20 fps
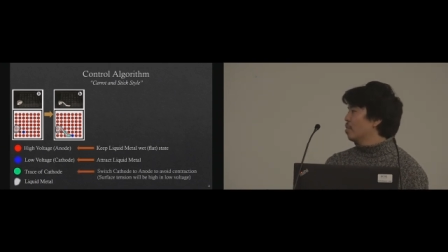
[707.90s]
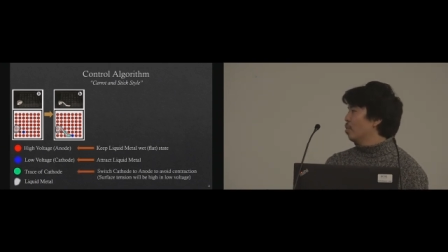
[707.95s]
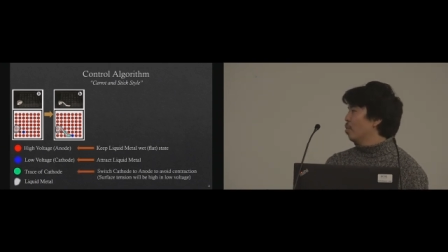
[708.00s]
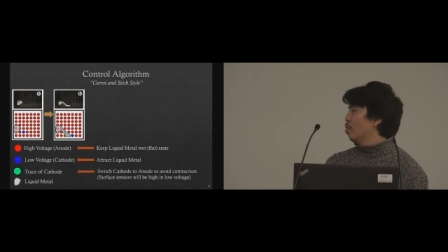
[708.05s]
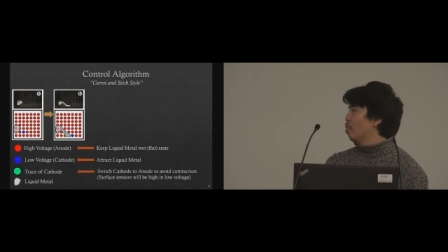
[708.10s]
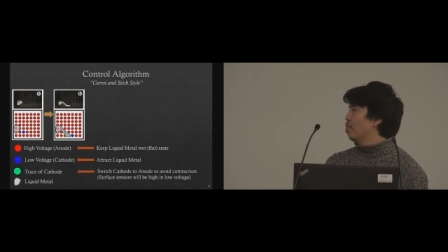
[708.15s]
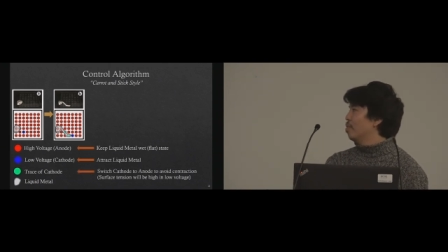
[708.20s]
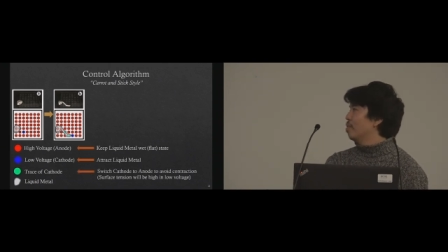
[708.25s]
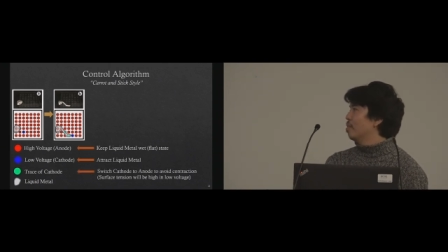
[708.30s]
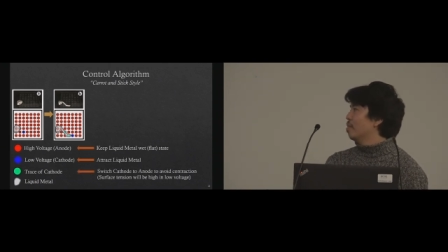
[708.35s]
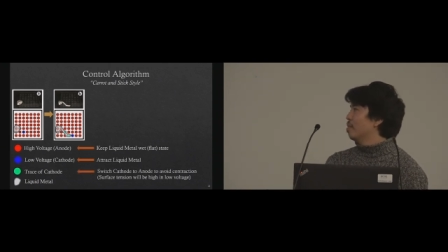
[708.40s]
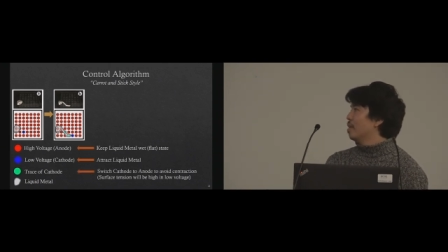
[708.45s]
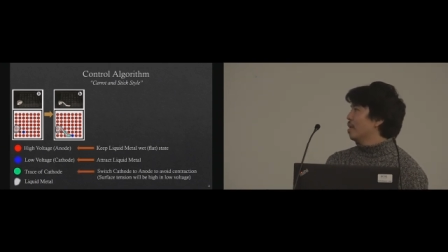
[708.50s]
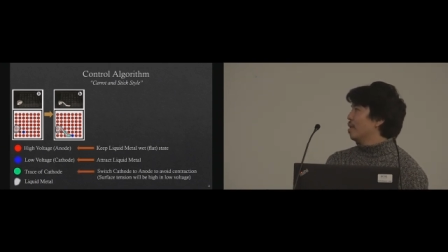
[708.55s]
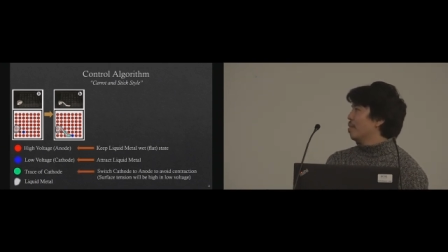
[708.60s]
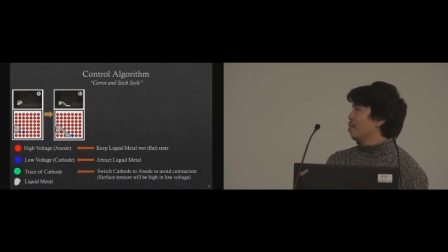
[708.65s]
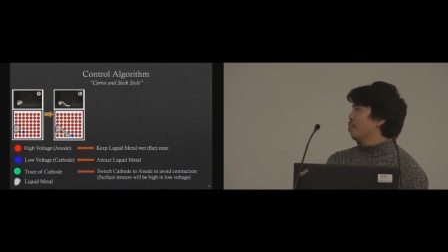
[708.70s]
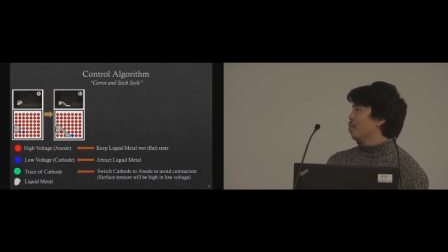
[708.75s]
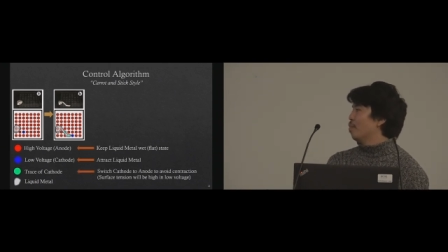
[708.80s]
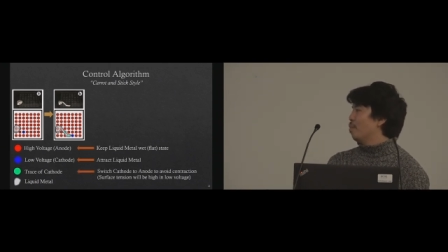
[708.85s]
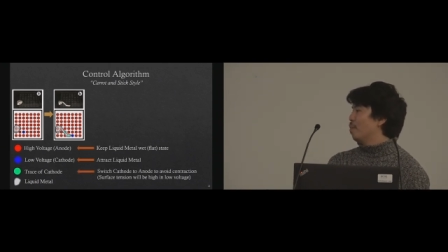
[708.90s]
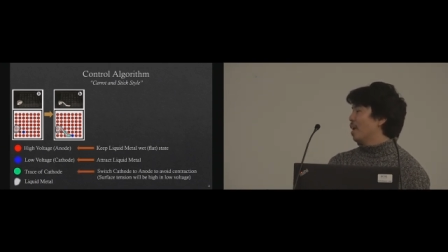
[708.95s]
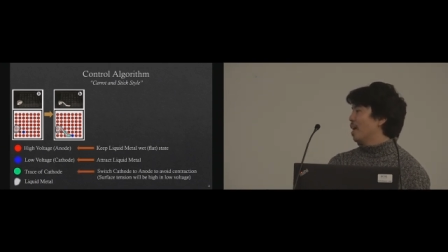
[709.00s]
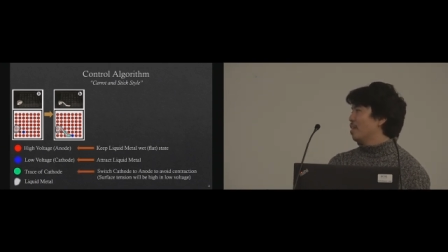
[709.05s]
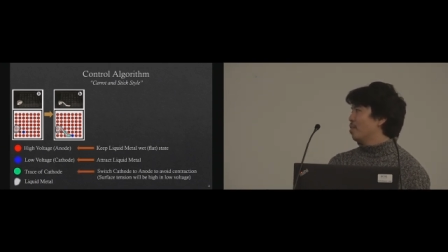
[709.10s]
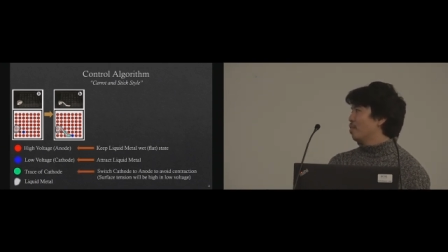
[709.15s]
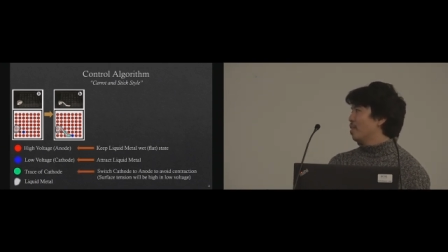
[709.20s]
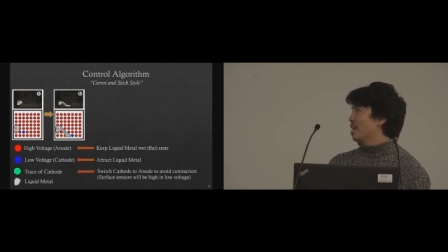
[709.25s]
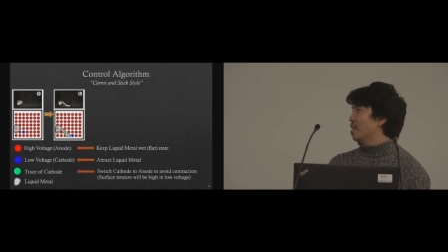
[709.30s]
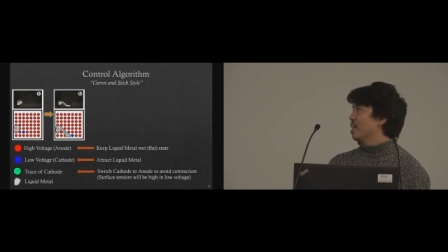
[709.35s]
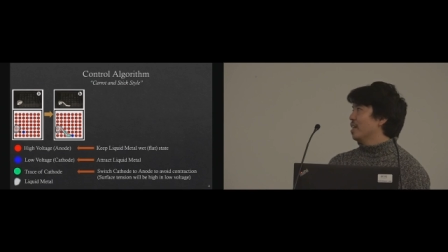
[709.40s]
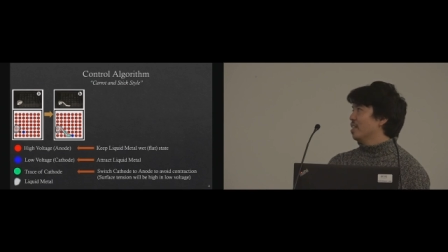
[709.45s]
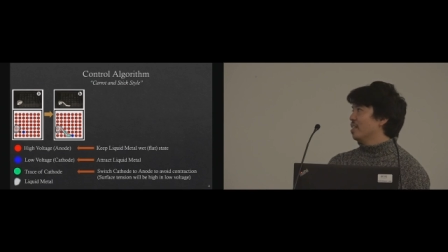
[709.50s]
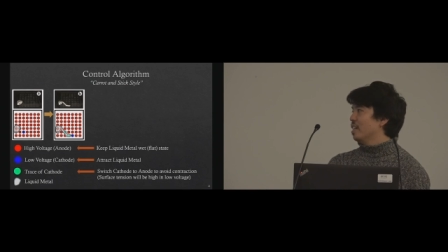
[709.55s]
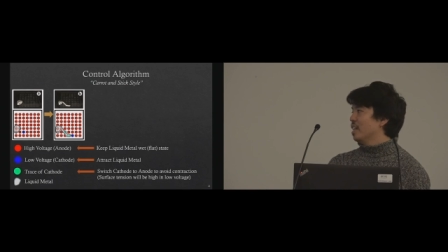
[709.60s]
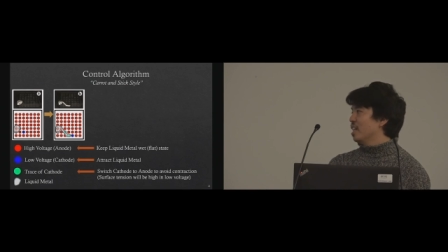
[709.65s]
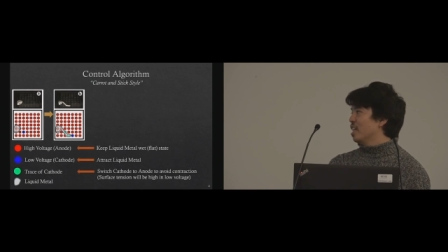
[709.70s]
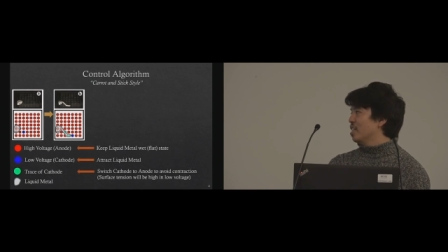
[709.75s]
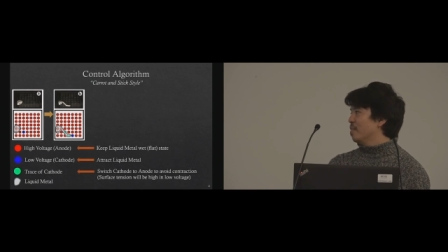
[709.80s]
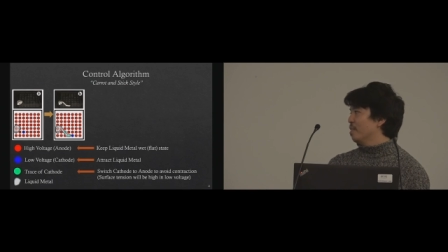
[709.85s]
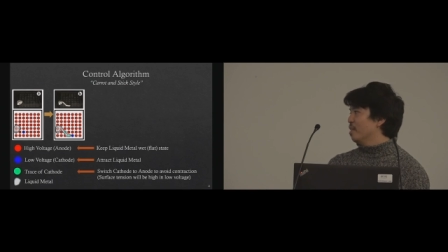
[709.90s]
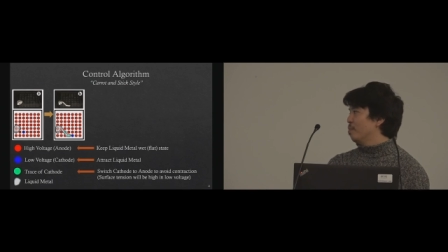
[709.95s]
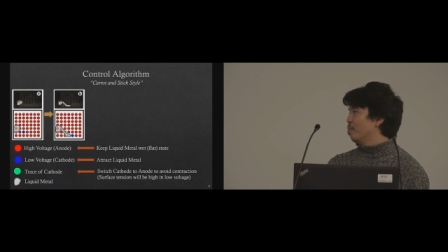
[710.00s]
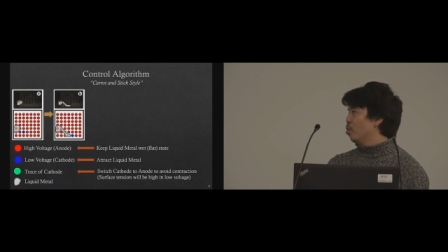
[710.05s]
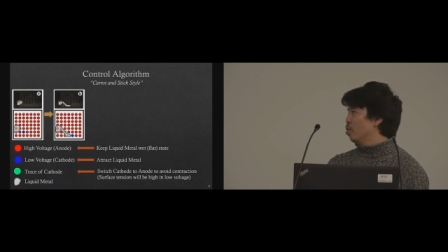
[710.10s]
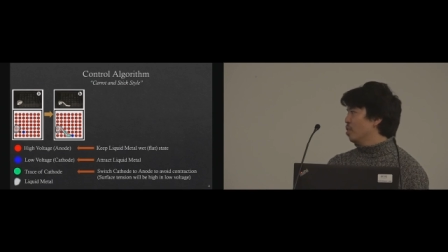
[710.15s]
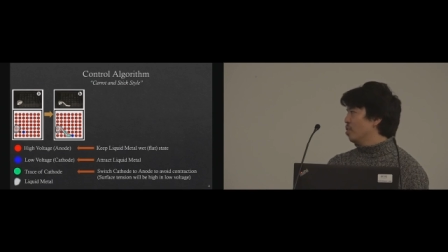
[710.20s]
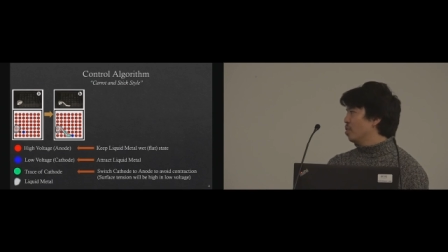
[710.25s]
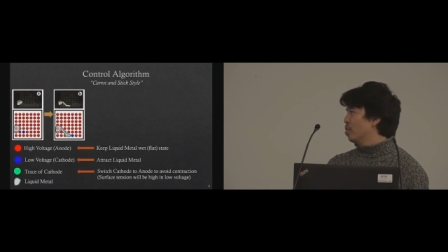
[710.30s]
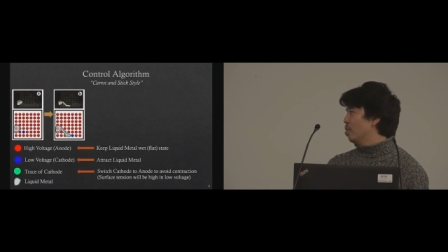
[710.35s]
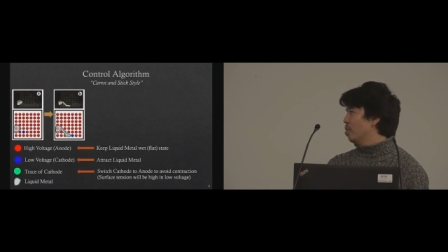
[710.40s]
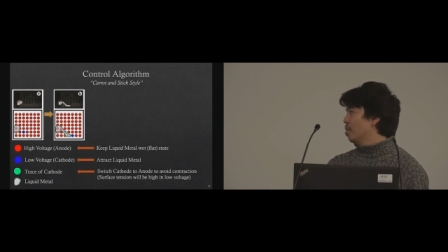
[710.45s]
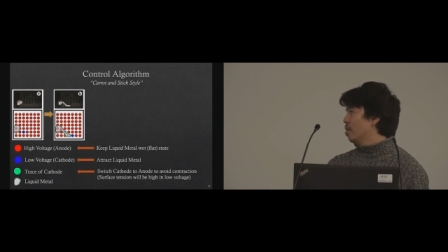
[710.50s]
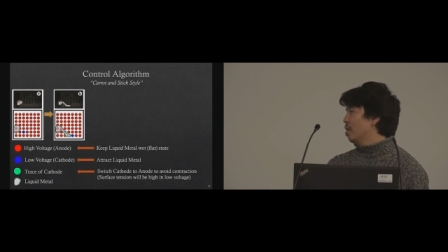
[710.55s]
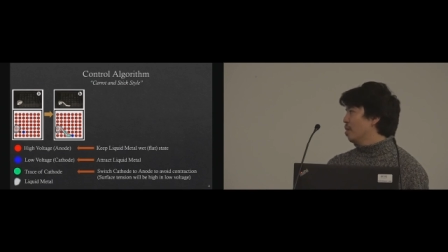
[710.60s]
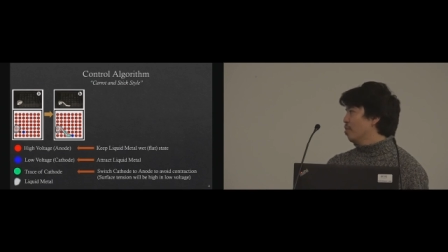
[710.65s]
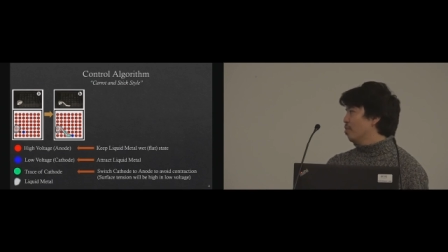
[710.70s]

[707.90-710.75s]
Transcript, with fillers: So by tracking the liquid metal position,